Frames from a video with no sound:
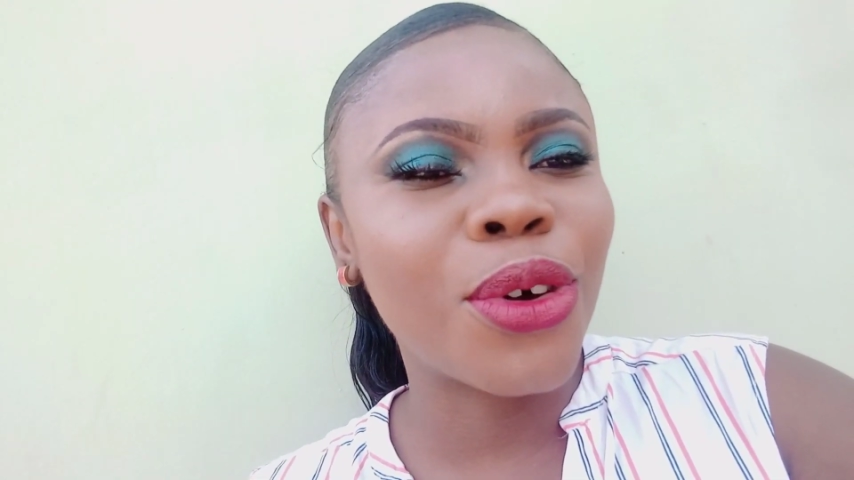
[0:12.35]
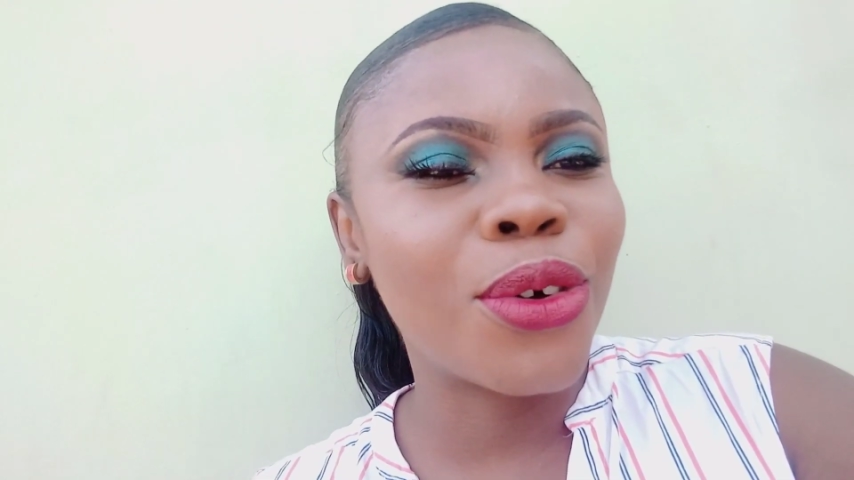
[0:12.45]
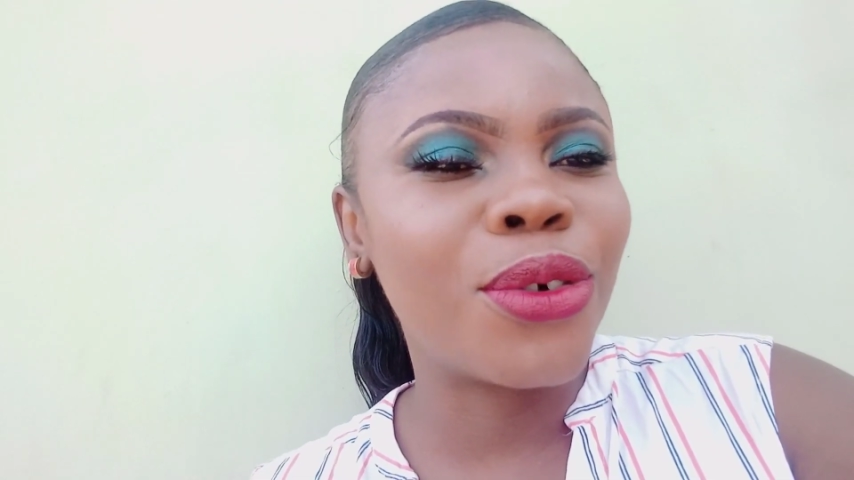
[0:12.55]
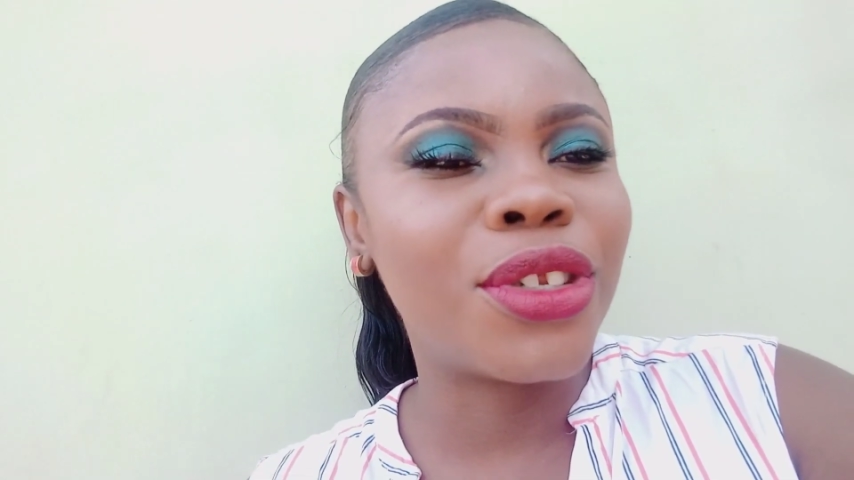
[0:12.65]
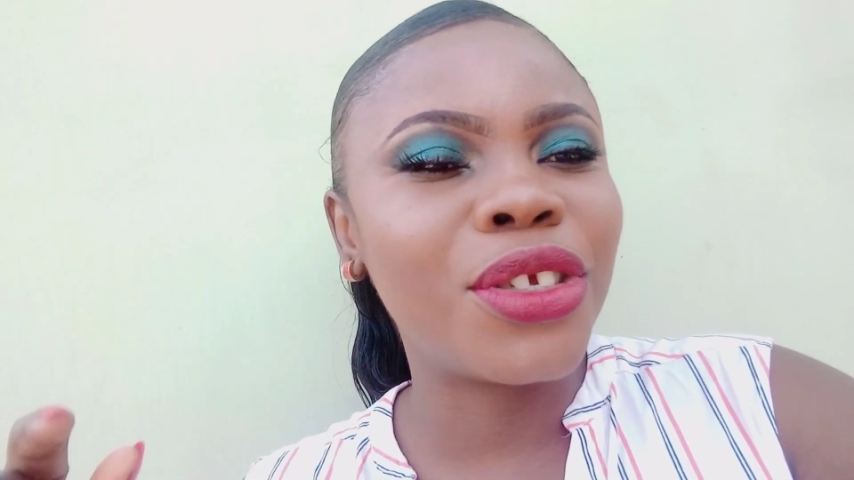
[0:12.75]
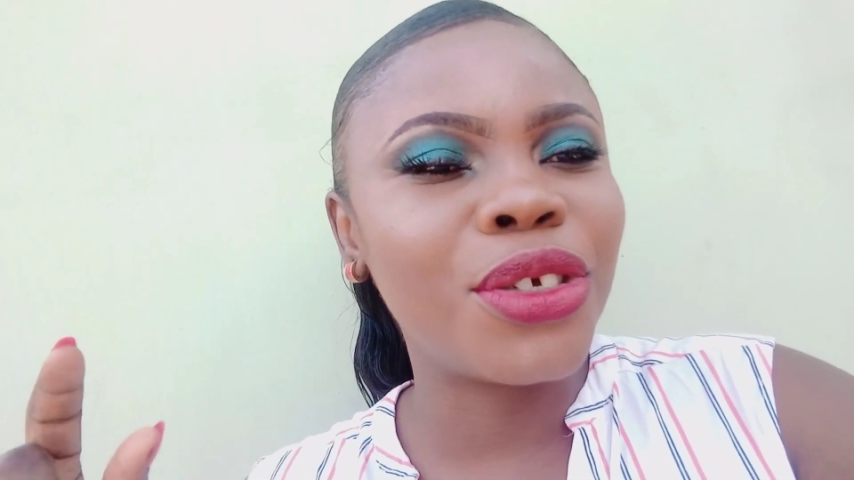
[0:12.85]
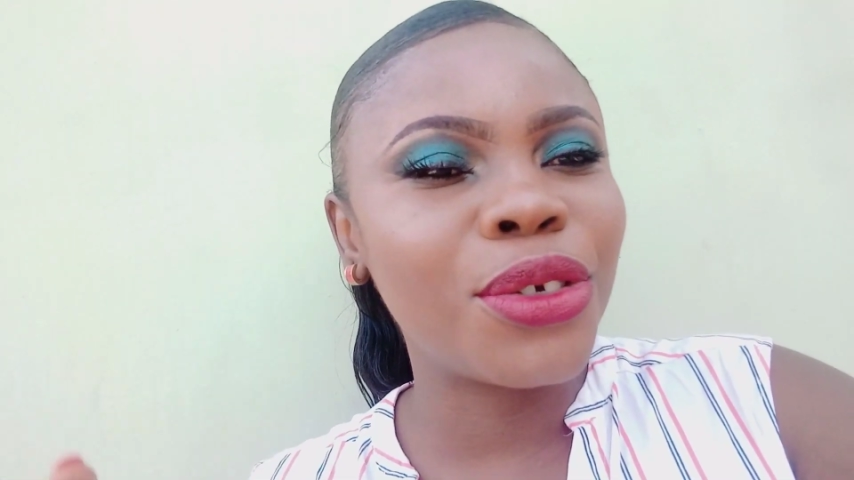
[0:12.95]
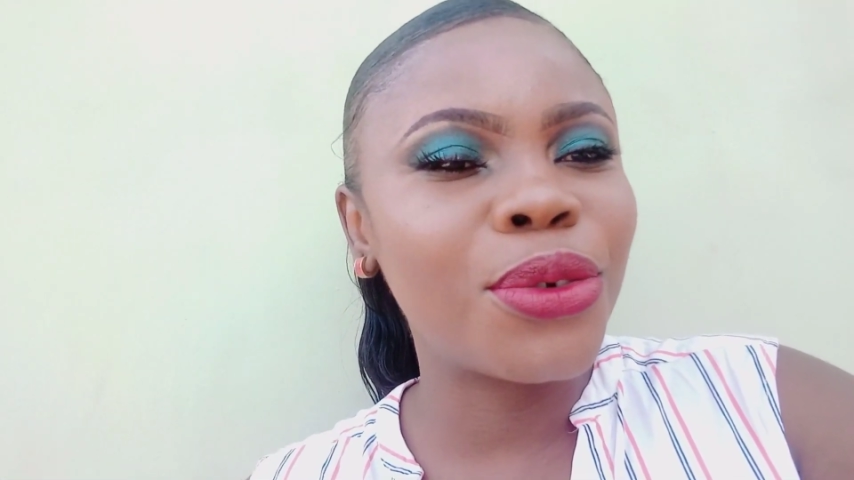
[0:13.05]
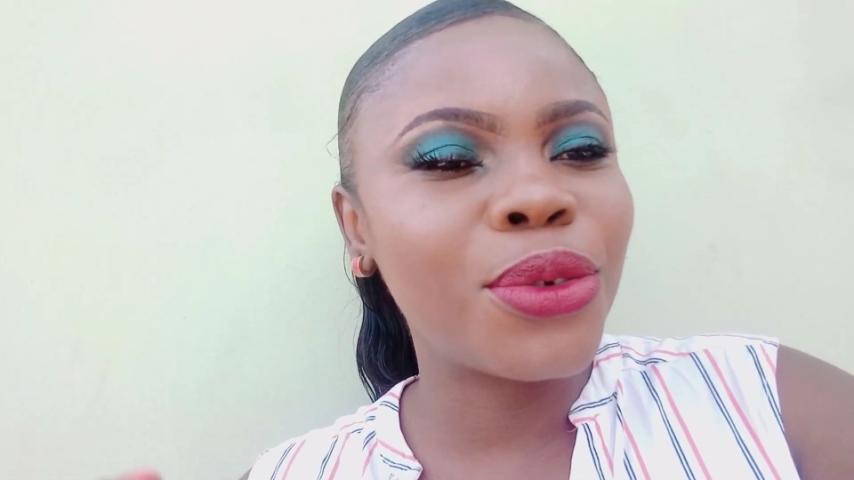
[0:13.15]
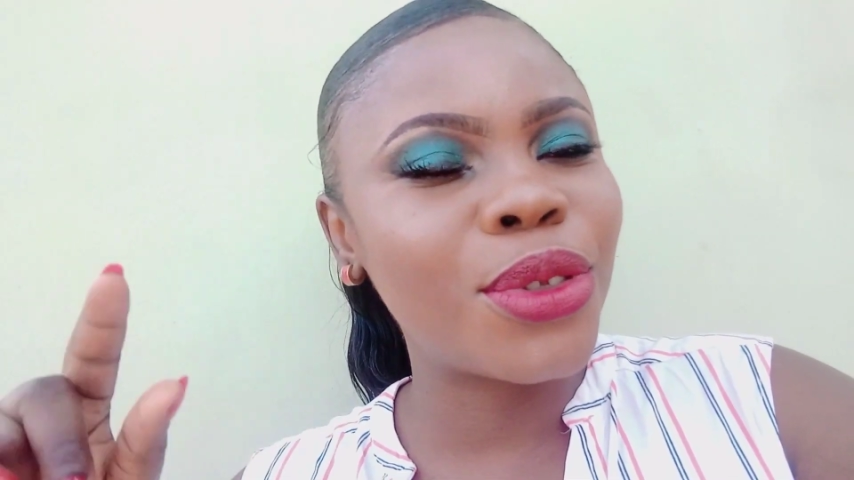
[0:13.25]
on
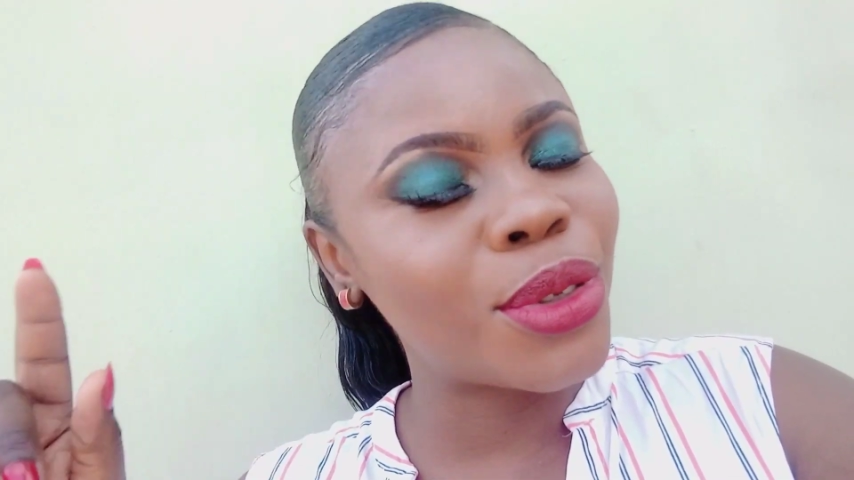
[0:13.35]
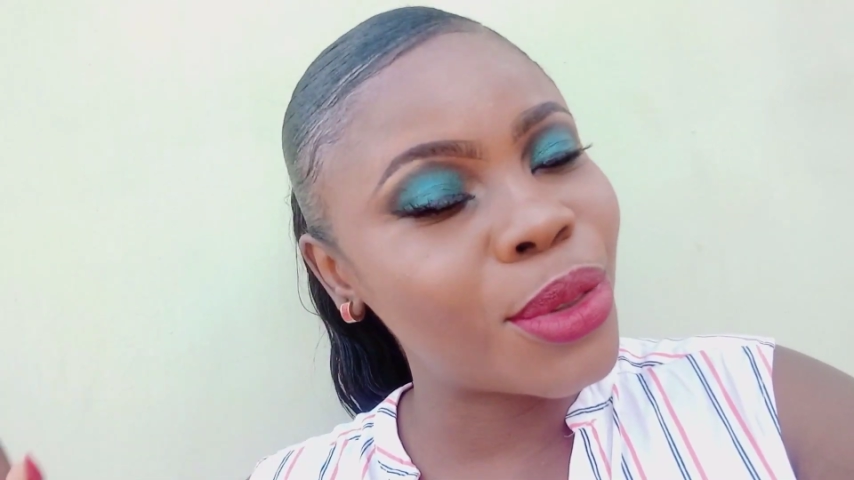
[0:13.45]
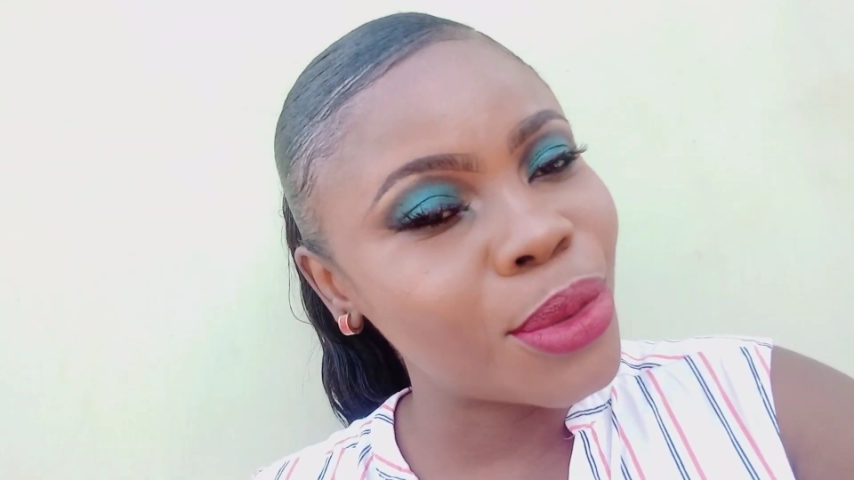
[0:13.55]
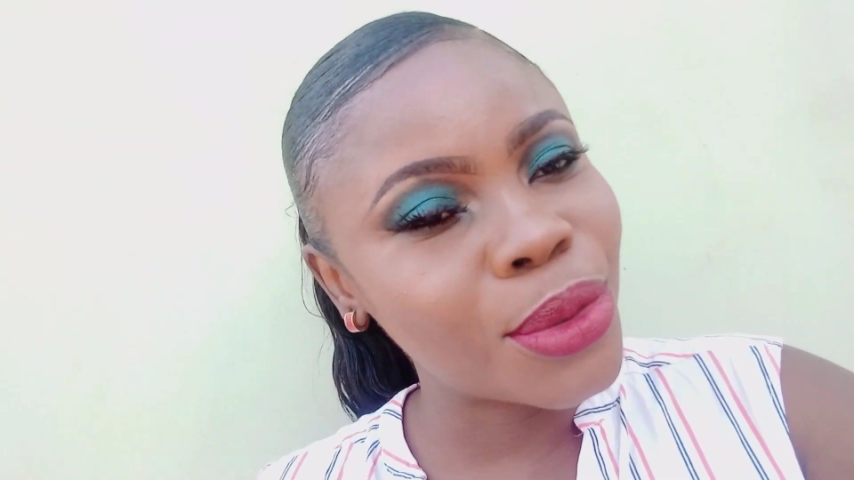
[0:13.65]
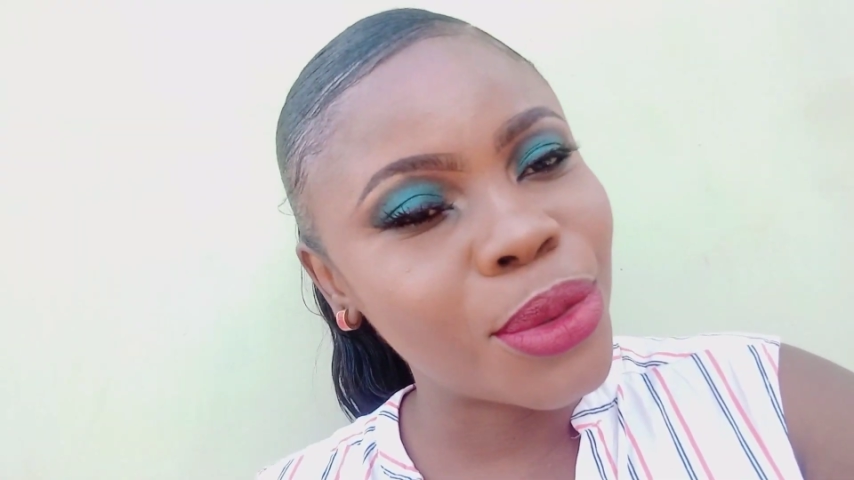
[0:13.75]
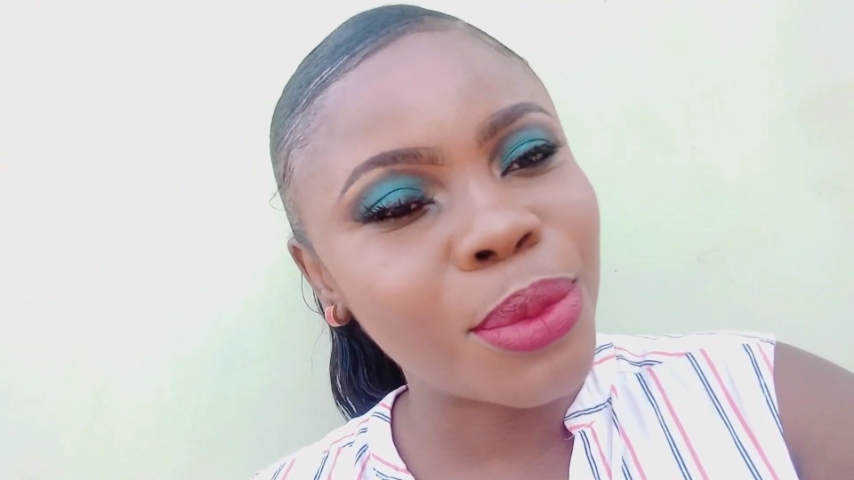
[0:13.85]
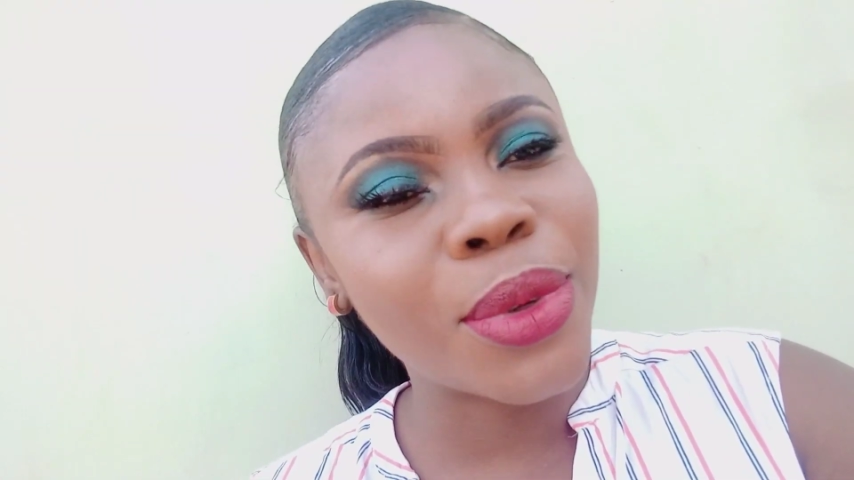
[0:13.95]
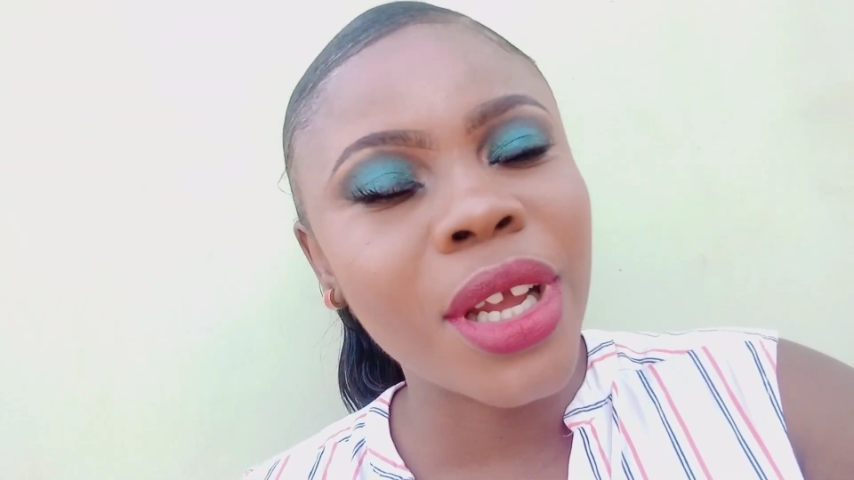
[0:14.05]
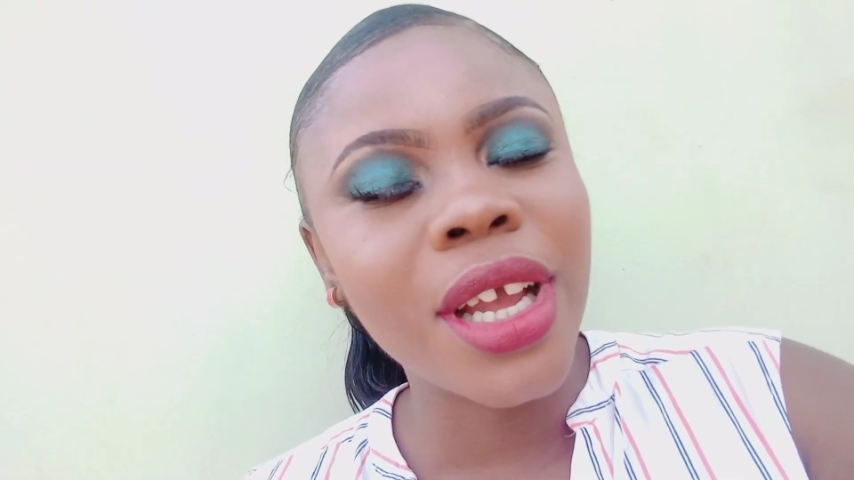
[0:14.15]
YouTube,